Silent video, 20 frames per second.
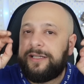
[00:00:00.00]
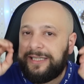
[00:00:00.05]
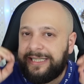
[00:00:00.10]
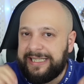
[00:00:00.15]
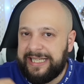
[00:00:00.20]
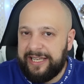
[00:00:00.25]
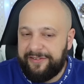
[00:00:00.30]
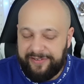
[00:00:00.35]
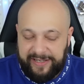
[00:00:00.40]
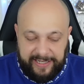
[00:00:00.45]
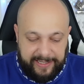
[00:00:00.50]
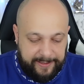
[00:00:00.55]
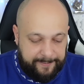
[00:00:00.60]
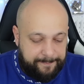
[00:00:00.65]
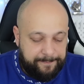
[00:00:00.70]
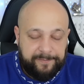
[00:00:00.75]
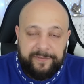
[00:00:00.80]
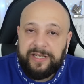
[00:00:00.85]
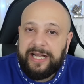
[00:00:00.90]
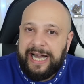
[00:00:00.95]
giving
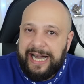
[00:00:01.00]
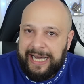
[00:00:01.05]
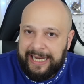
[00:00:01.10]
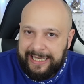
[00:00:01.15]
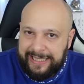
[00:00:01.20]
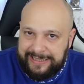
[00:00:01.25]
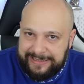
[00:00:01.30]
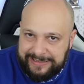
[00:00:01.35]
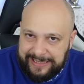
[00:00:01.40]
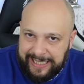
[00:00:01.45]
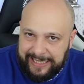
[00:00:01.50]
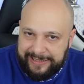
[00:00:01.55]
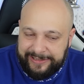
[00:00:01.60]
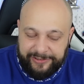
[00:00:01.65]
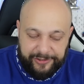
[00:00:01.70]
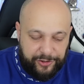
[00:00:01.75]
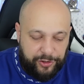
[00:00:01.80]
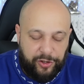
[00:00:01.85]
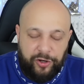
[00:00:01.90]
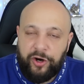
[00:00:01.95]

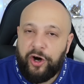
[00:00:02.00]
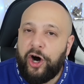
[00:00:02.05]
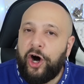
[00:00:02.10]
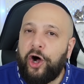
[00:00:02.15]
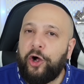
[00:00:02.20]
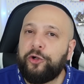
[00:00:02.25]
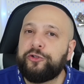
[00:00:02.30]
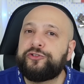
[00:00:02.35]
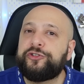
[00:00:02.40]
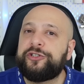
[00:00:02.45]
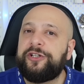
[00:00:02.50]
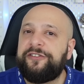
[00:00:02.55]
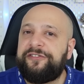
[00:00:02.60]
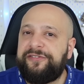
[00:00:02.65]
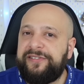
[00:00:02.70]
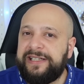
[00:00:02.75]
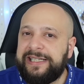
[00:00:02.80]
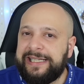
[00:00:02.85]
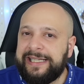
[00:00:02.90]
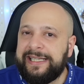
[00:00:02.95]
Alexandro also the
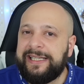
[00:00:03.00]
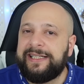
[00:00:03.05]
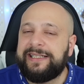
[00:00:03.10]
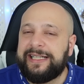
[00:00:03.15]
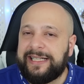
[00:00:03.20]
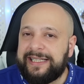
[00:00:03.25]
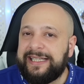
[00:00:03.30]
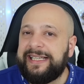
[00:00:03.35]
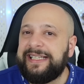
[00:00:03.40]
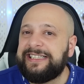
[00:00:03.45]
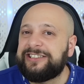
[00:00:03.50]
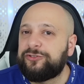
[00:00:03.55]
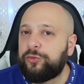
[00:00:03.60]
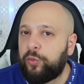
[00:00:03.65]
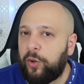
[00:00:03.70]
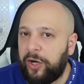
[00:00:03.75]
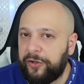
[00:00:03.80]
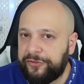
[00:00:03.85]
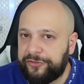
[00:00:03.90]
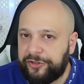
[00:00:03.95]
feeling that he's
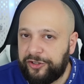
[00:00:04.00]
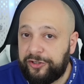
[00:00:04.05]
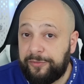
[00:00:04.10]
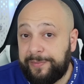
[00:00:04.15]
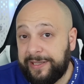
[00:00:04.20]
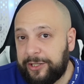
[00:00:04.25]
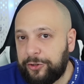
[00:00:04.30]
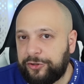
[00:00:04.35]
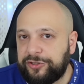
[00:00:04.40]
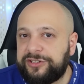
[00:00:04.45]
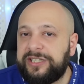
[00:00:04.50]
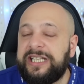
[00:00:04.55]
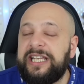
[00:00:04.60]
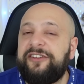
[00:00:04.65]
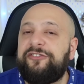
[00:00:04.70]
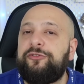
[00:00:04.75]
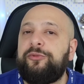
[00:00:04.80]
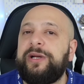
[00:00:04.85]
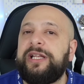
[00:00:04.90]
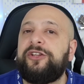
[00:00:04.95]
wanted, because
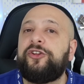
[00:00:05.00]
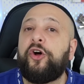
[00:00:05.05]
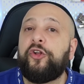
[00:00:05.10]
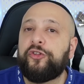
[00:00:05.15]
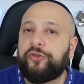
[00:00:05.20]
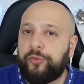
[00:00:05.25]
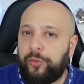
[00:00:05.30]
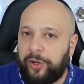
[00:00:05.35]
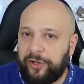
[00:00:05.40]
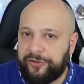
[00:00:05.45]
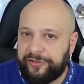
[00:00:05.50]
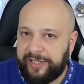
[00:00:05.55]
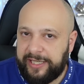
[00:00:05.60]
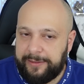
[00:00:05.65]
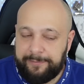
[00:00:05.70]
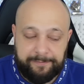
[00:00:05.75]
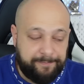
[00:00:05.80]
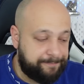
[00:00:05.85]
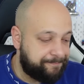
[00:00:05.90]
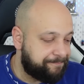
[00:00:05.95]
if we don't want him,